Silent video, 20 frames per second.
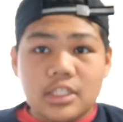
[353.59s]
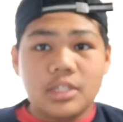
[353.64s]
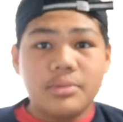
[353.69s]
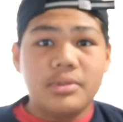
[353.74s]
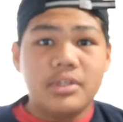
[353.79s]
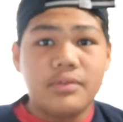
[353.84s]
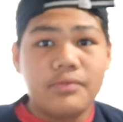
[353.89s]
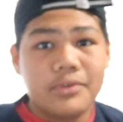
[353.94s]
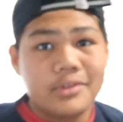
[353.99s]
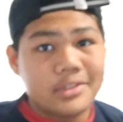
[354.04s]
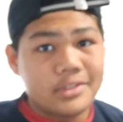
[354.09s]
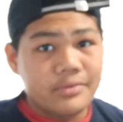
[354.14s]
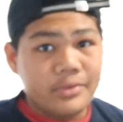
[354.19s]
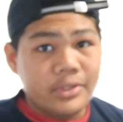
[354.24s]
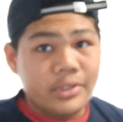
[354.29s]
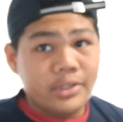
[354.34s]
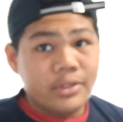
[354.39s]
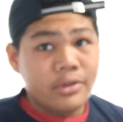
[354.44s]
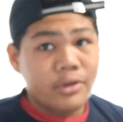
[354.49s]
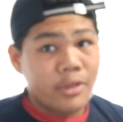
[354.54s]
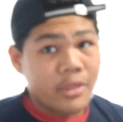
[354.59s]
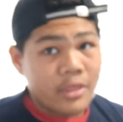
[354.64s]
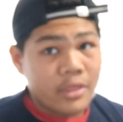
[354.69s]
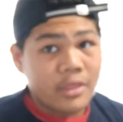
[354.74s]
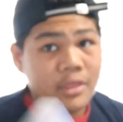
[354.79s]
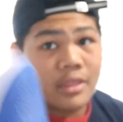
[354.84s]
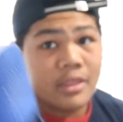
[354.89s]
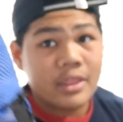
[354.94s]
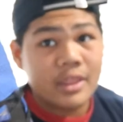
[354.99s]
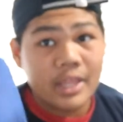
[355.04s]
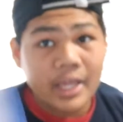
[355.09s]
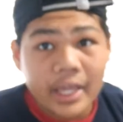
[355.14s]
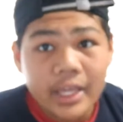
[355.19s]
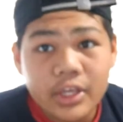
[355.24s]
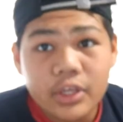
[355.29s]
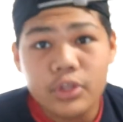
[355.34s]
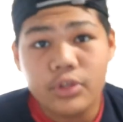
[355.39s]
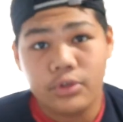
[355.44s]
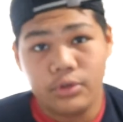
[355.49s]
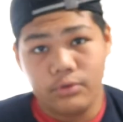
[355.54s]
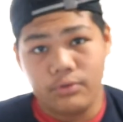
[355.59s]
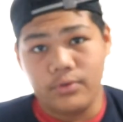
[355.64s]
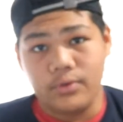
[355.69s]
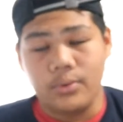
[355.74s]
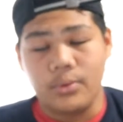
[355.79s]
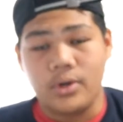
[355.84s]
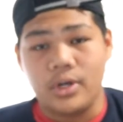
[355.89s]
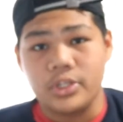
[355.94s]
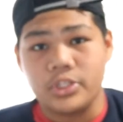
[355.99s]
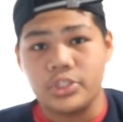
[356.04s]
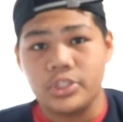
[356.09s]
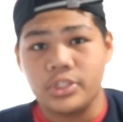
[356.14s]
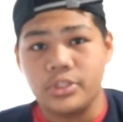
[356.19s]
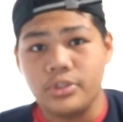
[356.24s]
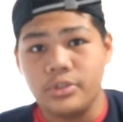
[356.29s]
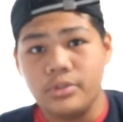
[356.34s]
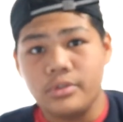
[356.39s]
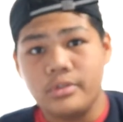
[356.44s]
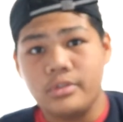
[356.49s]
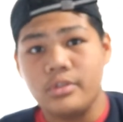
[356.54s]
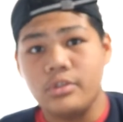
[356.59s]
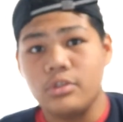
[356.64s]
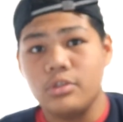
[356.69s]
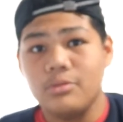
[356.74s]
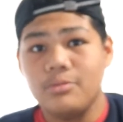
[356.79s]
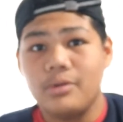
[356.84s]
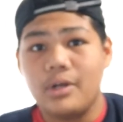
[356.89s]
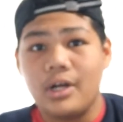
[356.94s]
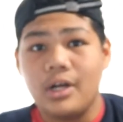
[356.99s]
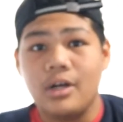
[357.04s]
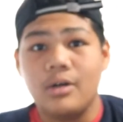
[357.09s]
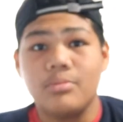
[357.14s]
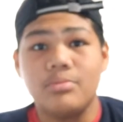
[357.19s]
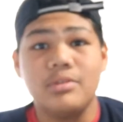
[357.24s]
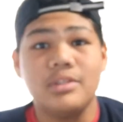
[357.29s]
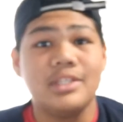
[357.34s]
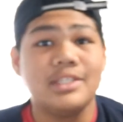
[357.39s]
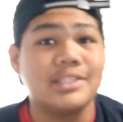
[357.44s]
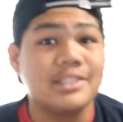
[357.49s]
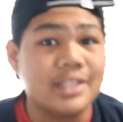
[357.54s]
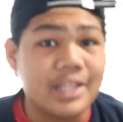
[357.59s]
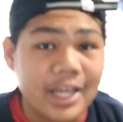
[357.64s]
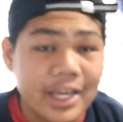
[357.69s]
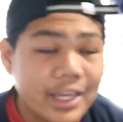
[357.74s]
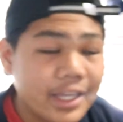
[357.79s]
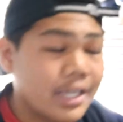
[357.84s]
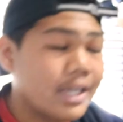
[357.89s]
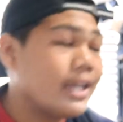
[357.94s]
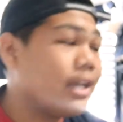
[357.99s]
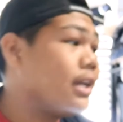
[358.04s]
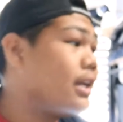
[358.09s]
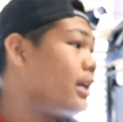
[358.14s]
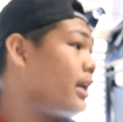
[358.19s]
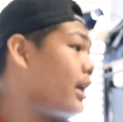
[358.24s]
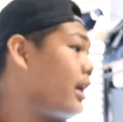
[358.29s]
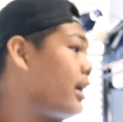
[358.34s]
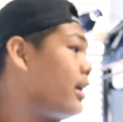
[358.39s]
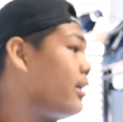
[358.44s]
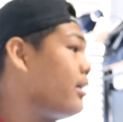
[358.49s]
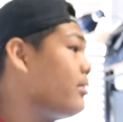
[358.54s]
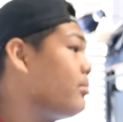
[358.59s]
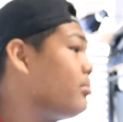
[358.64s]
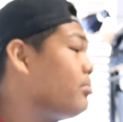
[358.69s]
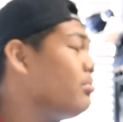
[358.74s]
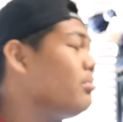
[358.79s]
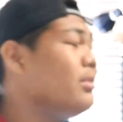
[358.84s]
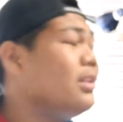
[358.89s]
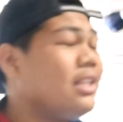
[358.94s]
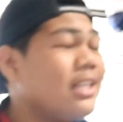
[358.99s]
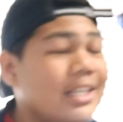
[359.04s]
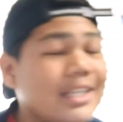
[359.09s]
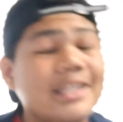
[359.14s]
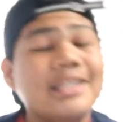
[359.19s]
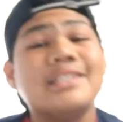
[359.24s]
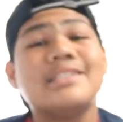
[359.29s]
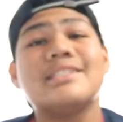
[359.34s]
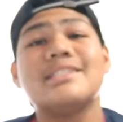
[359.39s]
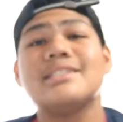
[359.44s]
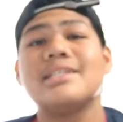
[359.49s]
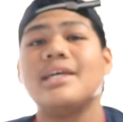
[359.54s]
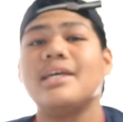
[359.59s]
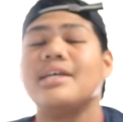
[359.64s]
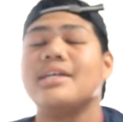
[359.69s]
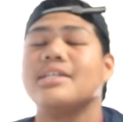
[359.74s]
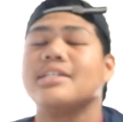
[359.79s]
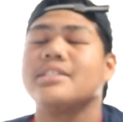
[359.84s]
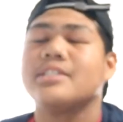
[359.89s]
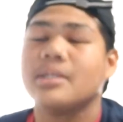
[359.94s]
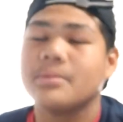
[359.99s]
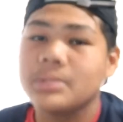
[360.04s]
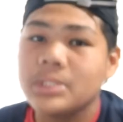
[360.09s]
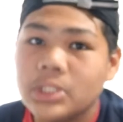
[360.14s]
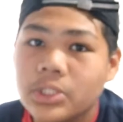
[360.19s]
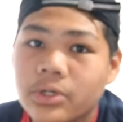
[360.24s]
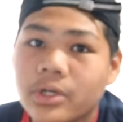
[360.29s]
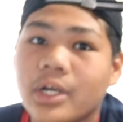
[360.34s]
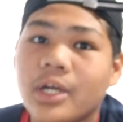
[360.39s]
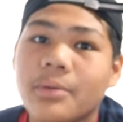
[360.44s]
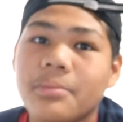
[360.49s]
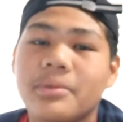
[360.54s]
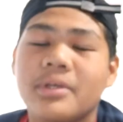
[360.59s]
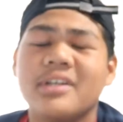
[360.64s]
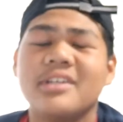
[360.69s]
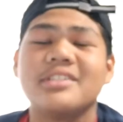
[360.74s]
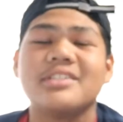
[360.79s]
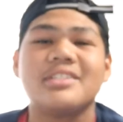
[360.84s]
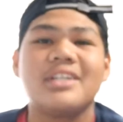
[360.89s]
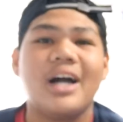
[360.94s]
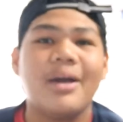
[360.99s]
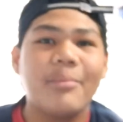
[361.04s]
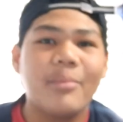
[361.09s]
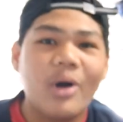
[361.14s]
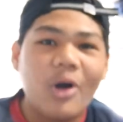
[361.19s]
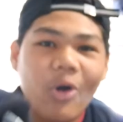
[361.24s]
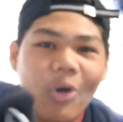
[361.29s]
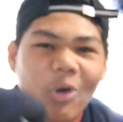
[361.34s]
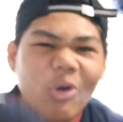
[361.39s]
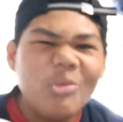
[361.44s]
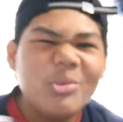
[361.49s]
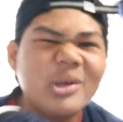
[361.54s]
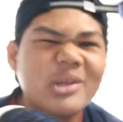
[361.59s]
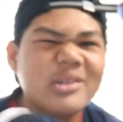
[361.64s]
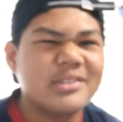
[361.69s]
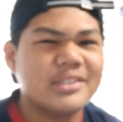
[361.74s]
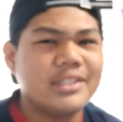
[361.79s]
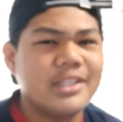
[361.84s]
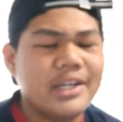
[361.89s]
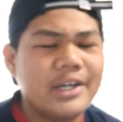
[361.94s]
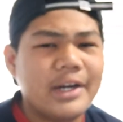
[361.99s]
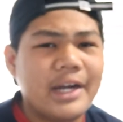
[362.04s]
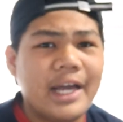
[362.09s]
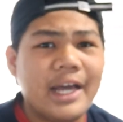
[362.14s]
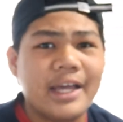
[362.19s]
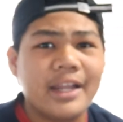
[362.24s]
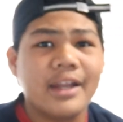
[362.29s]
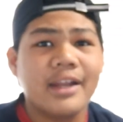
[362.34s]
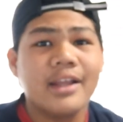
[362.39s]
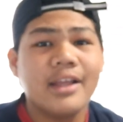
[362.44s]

gonna be it for this video. Thank you for watching YouTube. Uh, please like and please subscribe because I'm almost there at